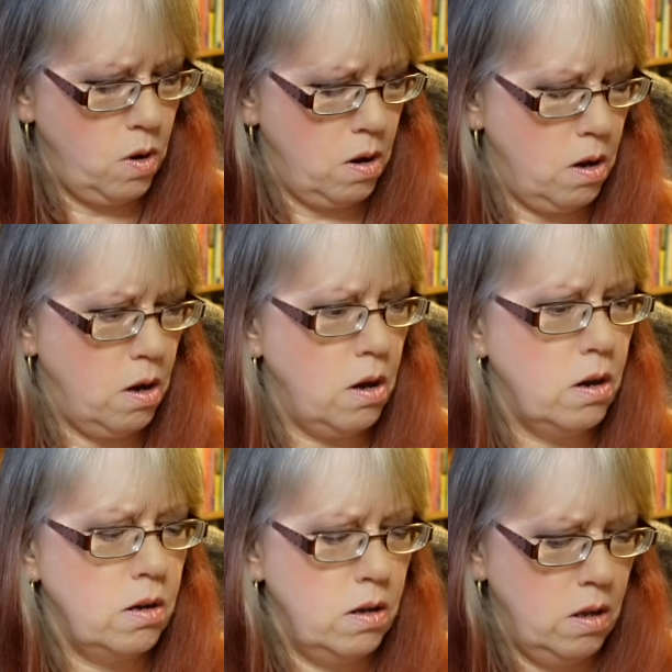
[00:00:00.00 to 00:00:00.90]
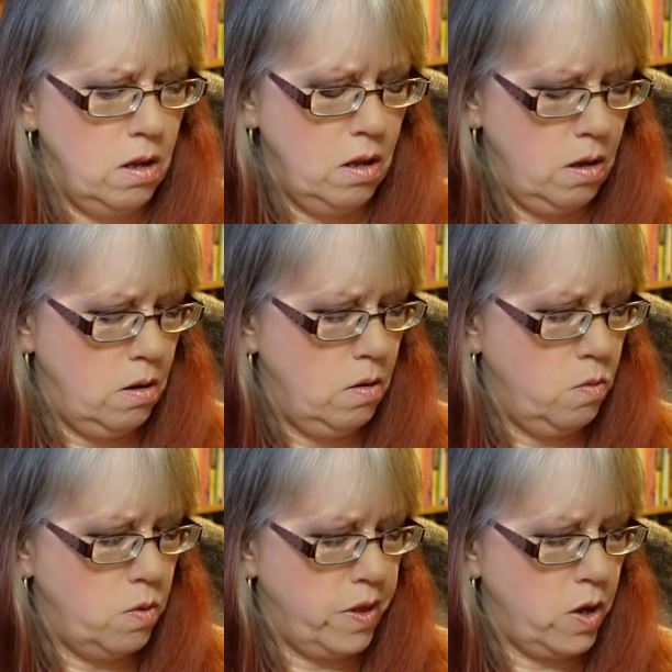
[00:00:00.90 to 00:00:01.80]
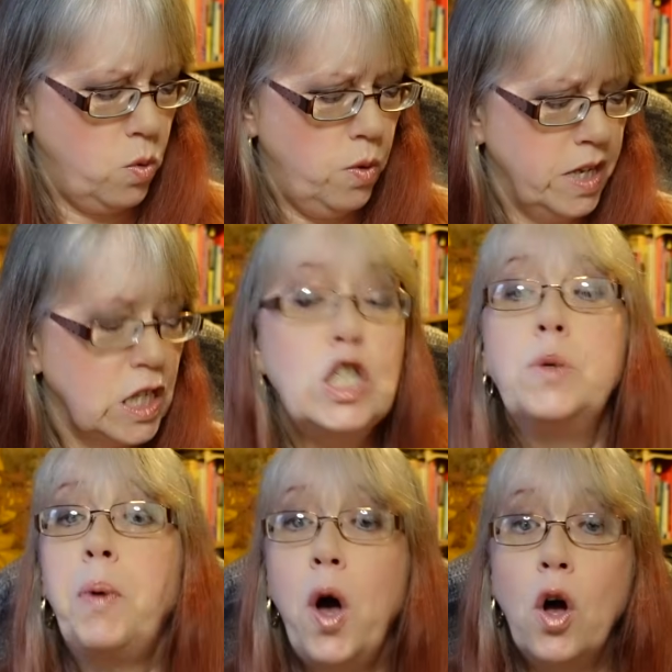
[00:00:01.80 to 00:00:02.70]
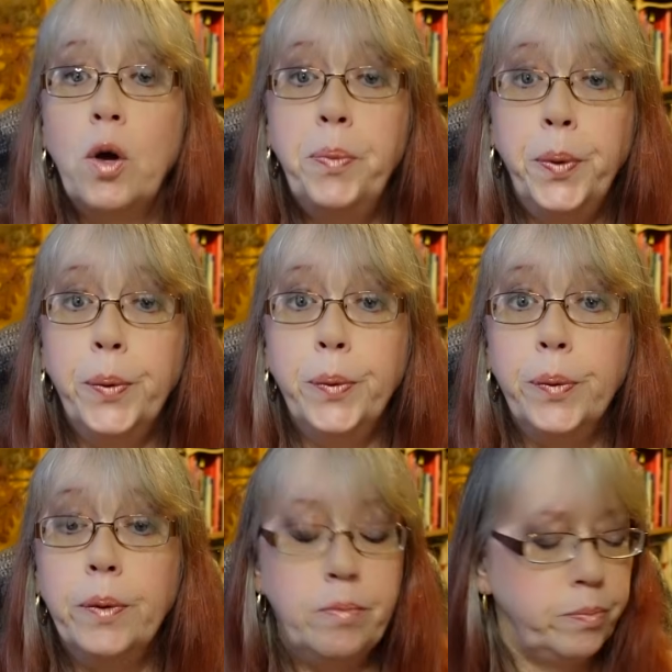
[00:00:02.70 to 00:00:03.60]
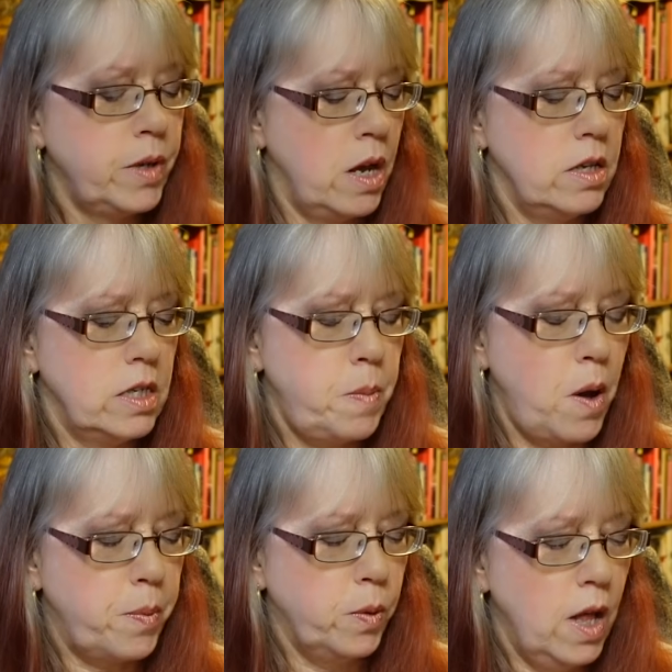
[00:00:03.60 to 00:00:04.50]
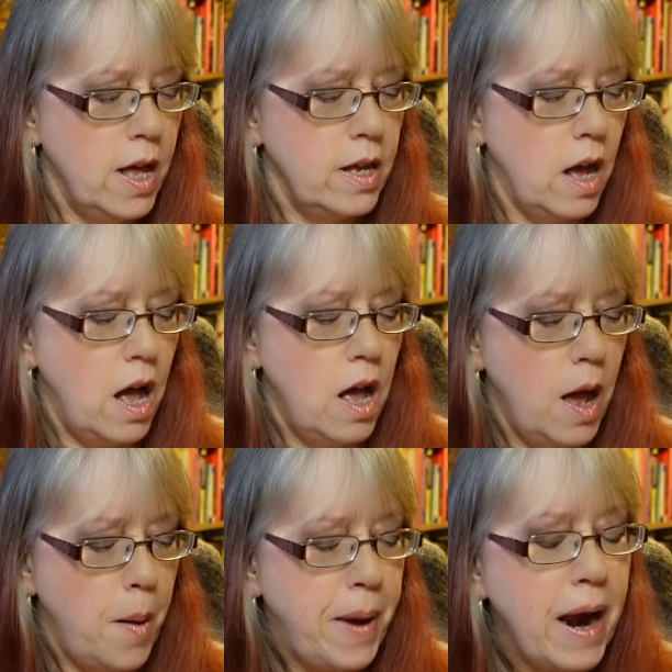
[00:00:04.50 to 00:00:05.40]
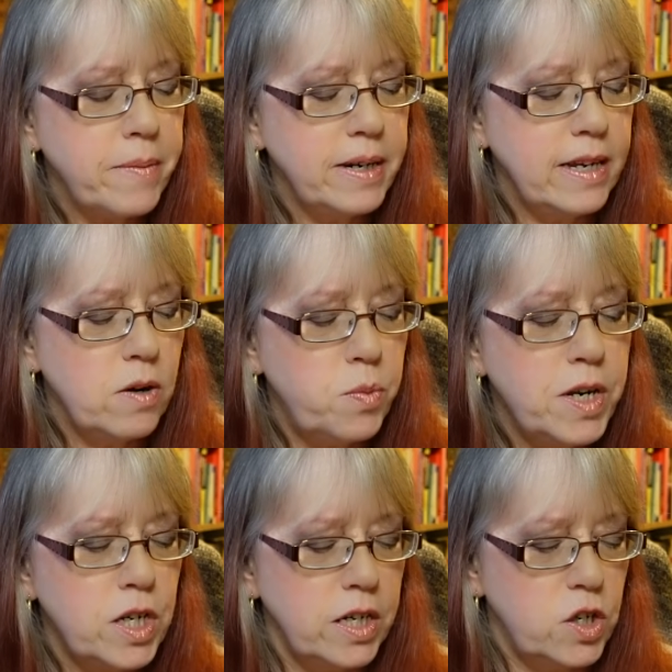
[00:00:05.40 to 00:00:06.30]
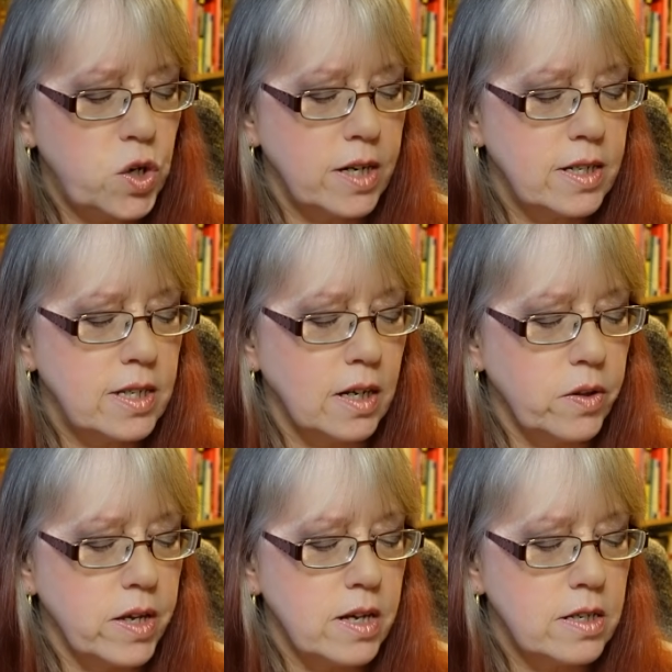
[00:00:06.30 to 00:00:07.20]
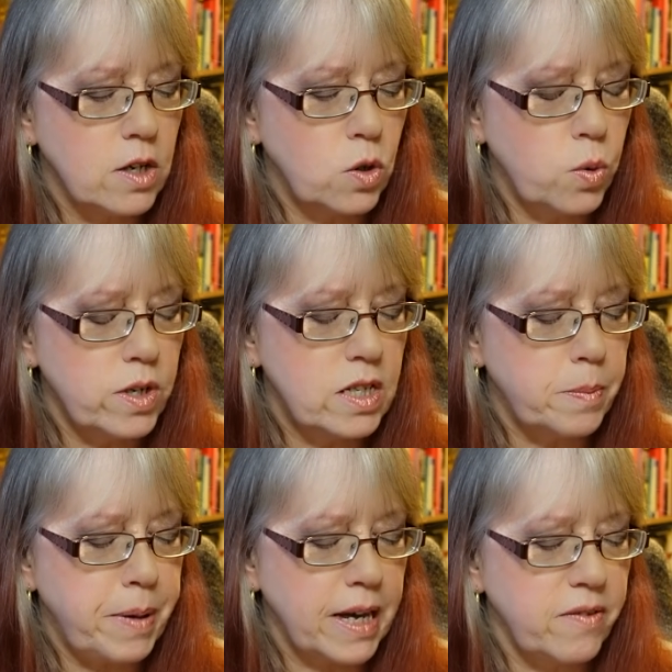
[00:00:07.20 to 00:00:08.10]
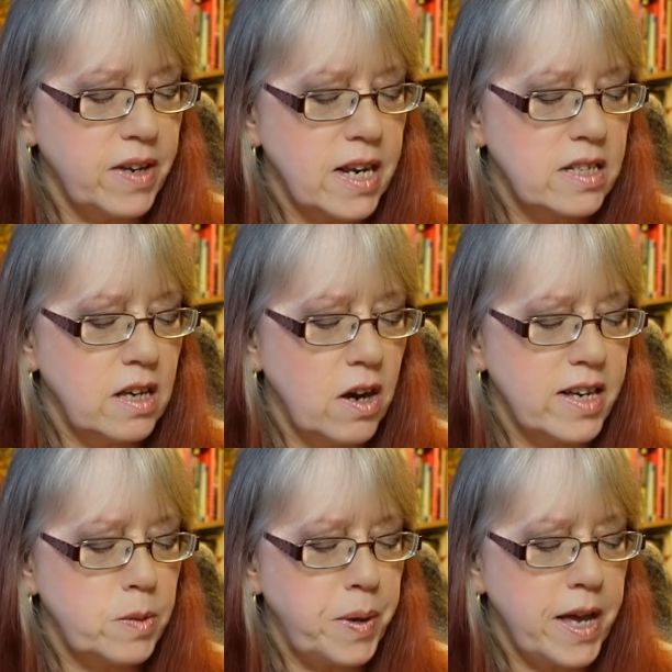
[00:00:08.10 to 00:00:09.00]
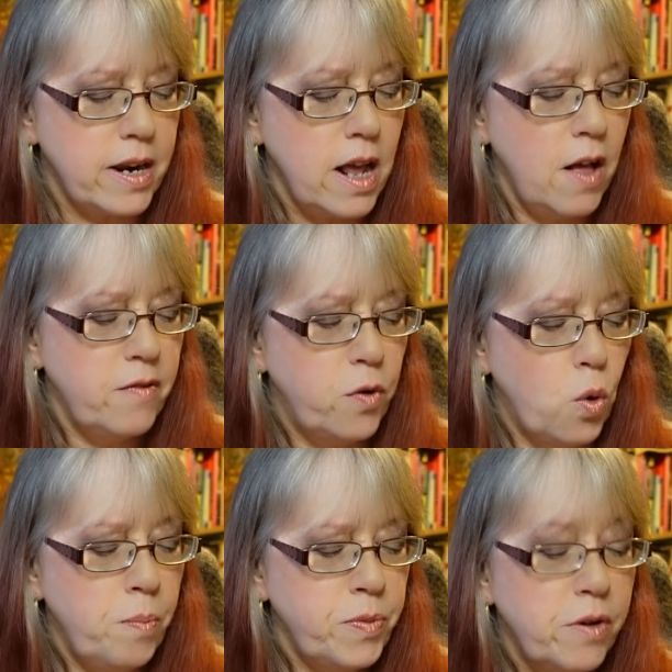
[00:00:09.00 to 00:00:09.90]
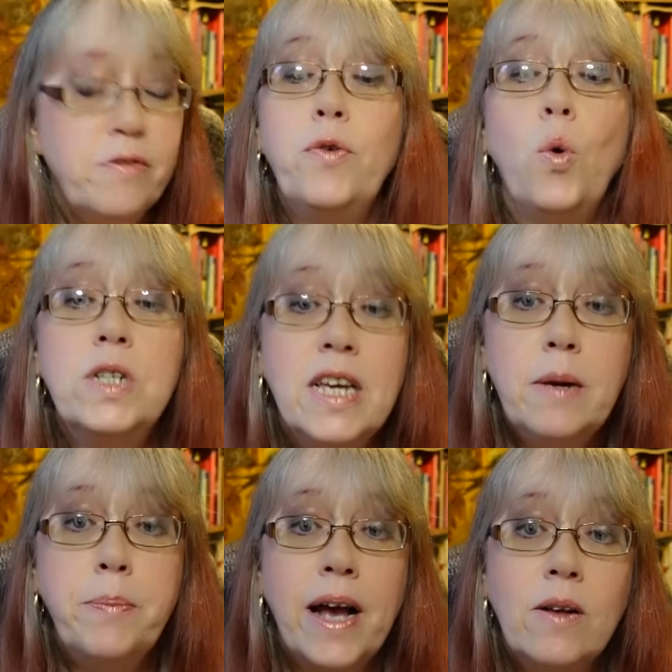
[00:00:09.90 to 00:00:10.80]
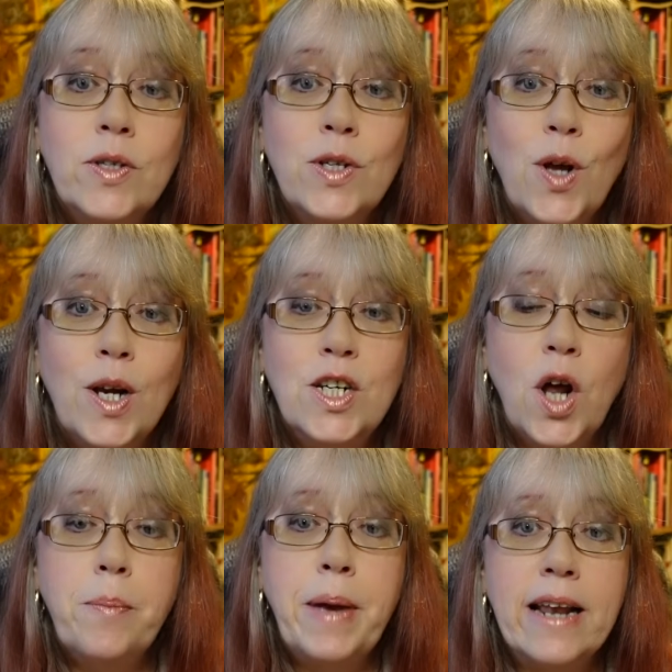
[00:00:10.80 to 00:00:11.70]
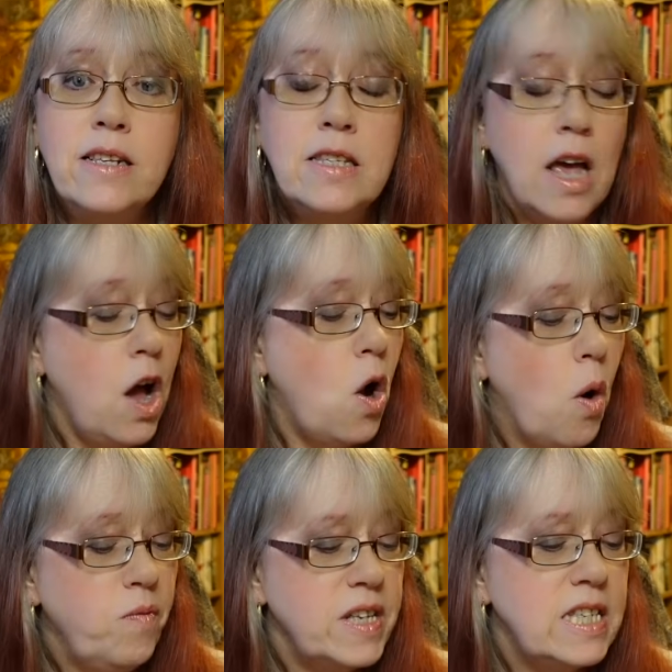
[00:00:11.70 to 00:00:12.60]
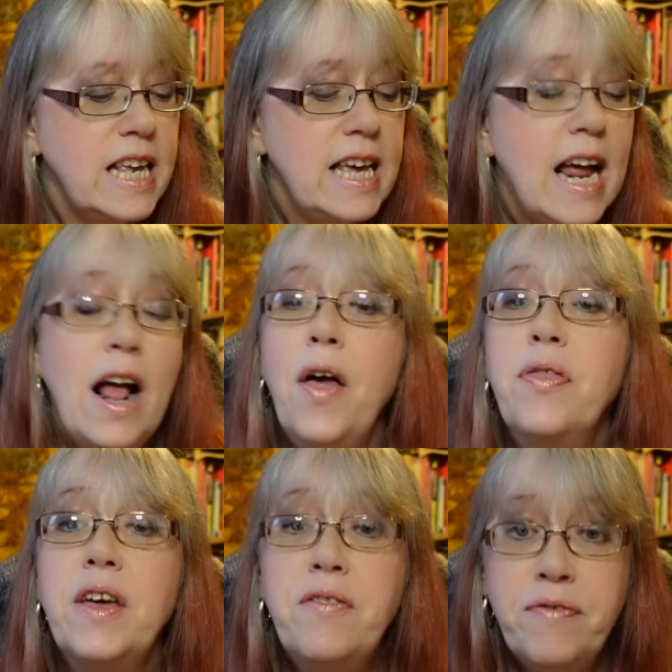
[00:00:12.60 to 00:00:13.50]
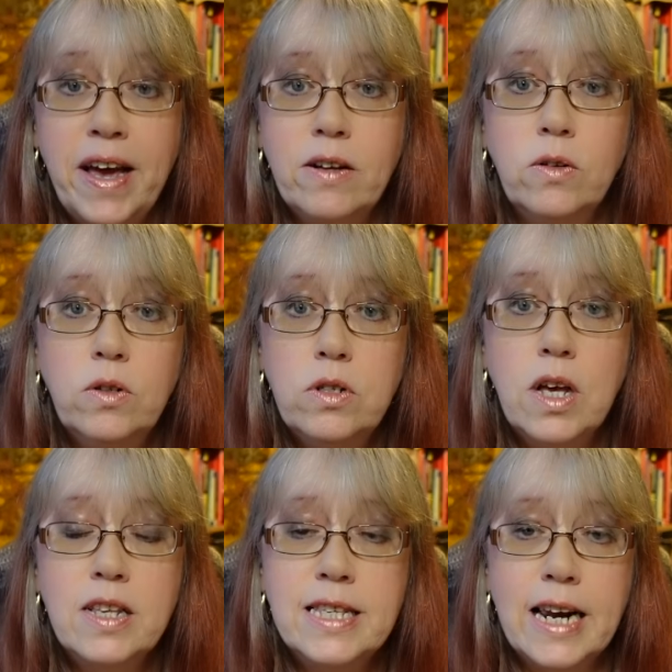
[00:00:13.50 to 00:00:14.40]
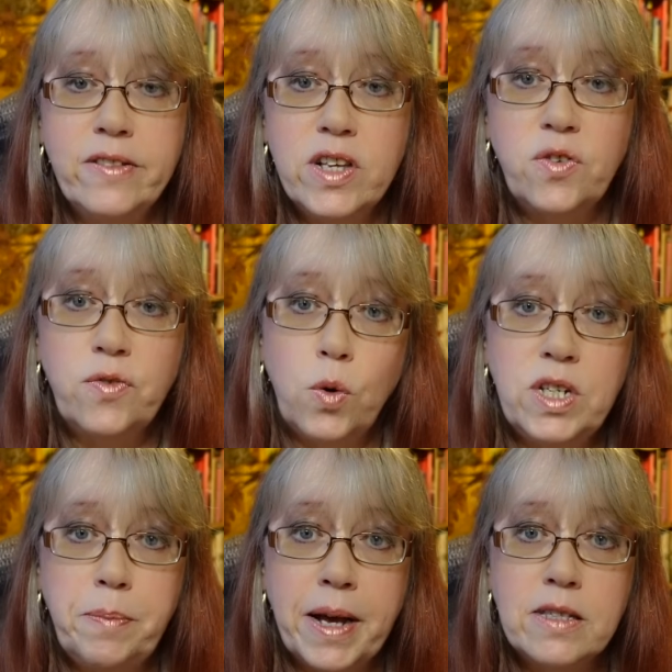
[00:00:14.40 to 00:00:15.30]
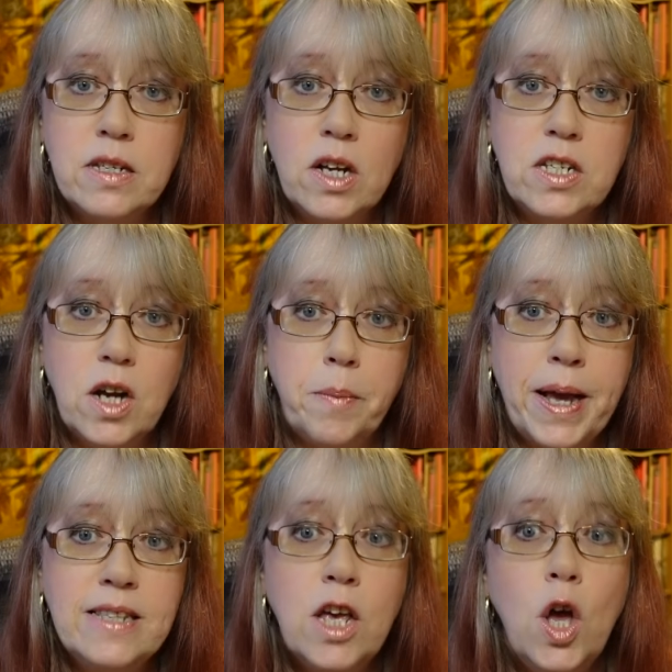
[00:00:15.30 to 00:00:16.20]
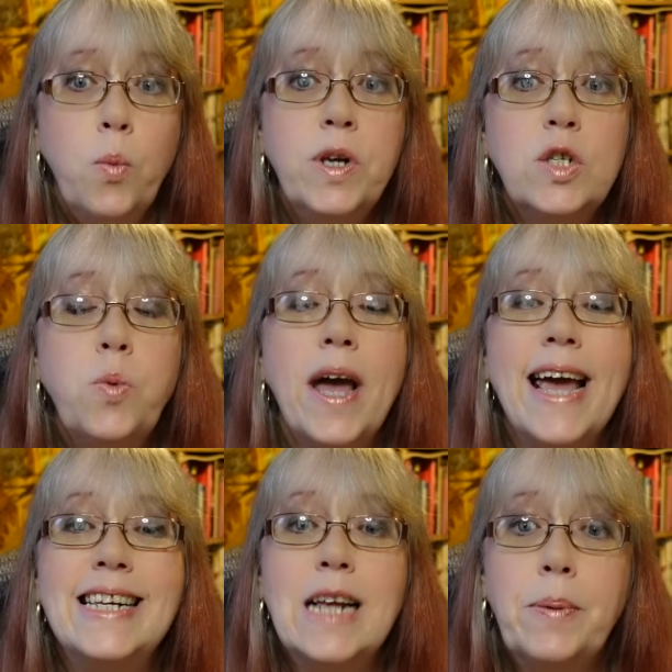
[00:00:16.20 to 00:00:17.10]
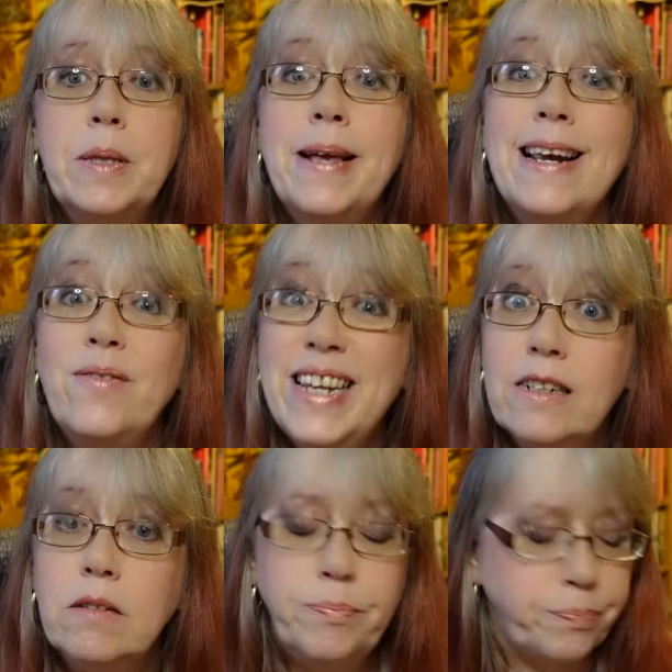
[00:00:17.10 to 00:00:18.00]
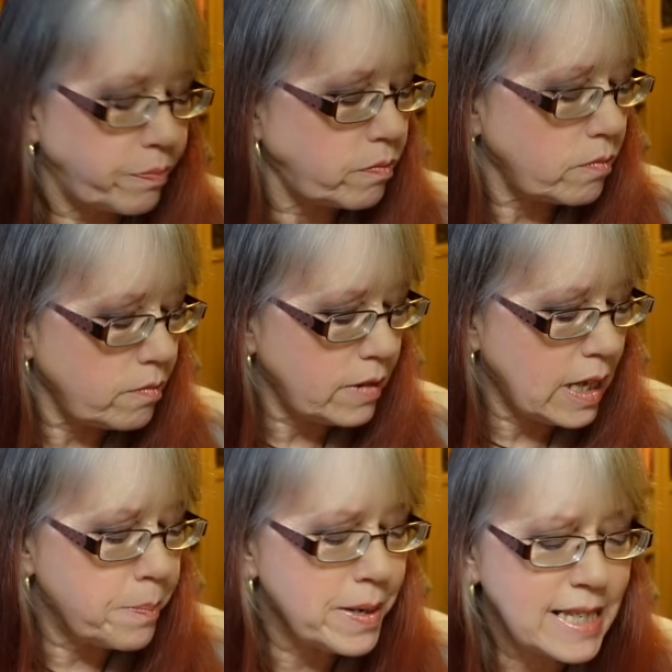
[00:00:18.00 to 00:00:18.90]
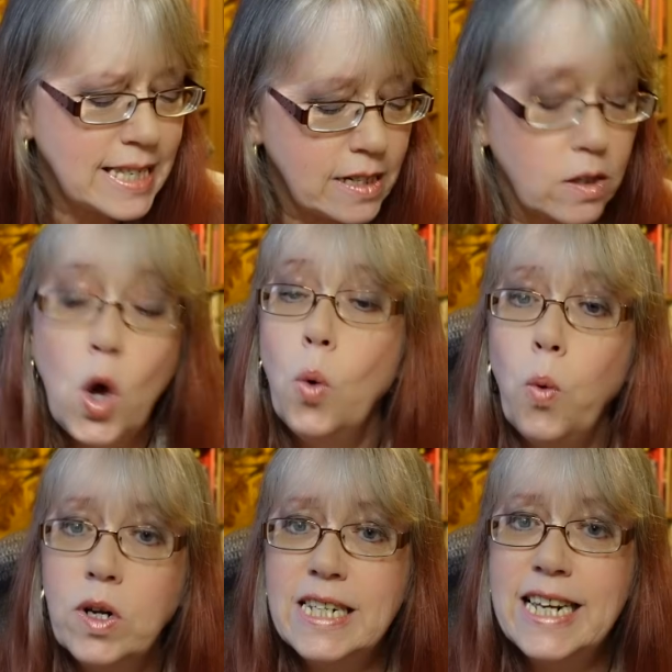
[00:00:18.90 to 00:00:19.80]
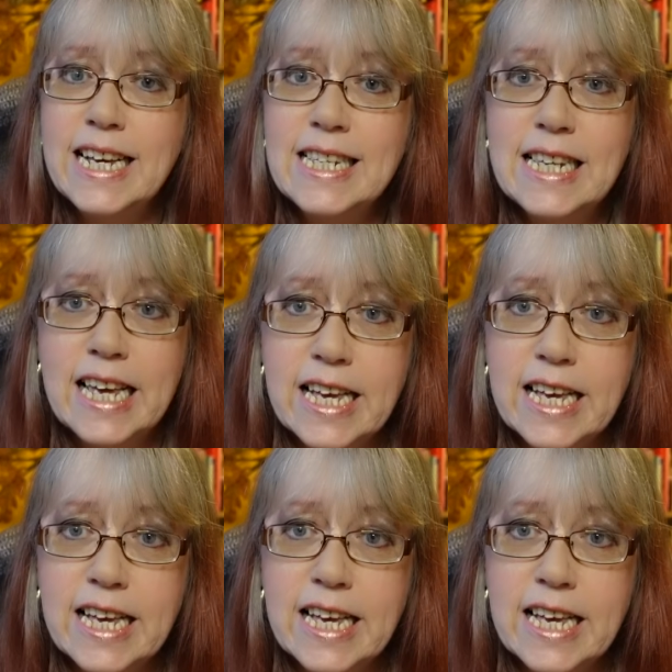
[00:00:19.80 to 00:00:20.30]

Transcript: are, what are they called? Sparkpool, apparently originally tried to sell this, according to the back of it next to the ISBN, for £14.99. Obviously, they failed at selling this for £14.99, which is why it ended up in the middle of Lidl. But still, what it is...